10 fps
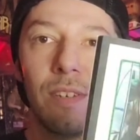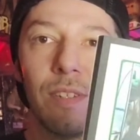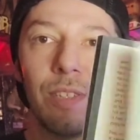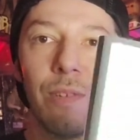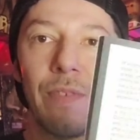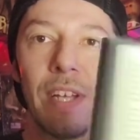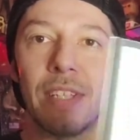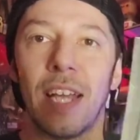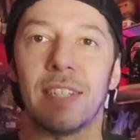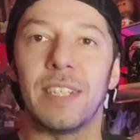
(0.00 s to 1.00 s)
So
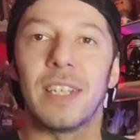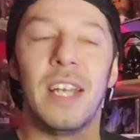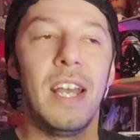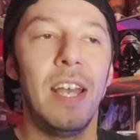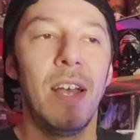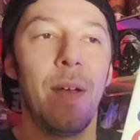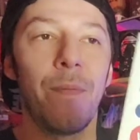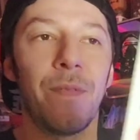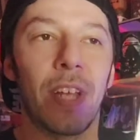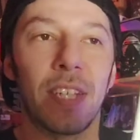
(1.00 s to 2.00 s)
fantastic.
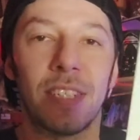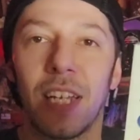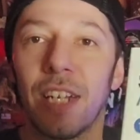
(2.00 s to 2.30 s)
Like I said,